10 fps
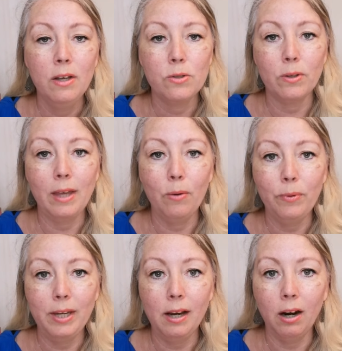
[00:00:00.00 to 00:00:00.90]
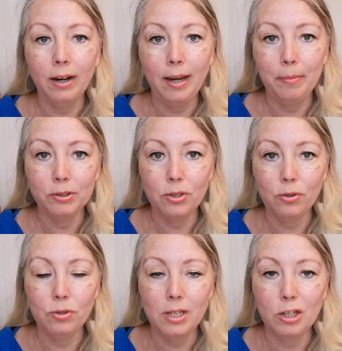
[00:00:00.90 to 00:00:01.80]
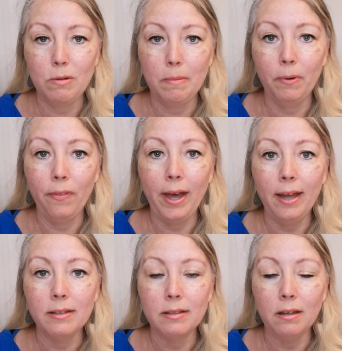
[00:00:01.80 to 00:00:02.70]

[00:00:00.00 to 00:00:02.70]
so that we are able to teach people that